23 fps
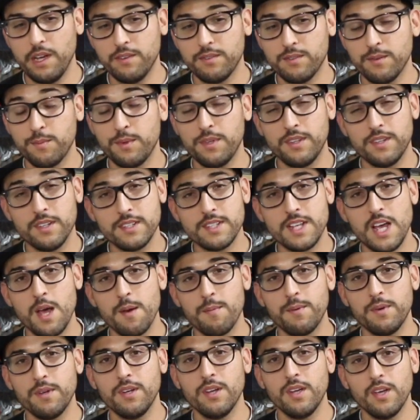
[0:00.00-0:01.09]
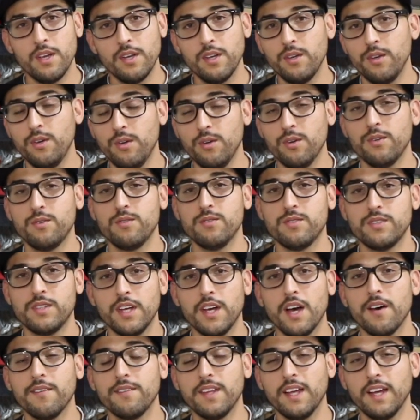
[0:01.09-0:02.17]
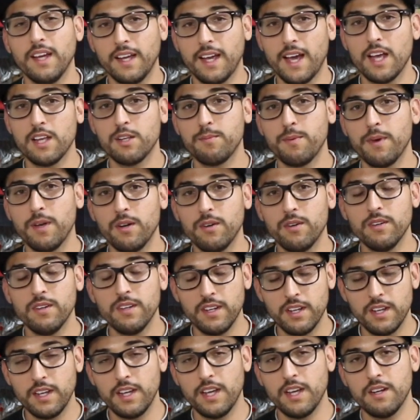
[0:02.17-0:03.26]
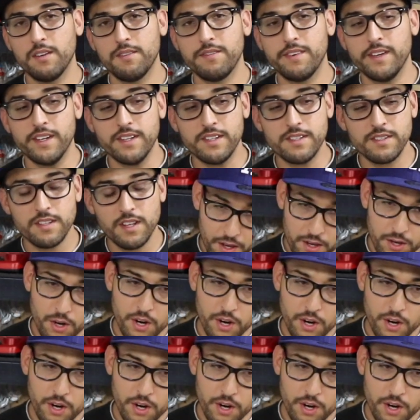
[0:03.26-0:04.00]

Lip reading: If something does happen, you know to stay off that gas pedal and get it fixed.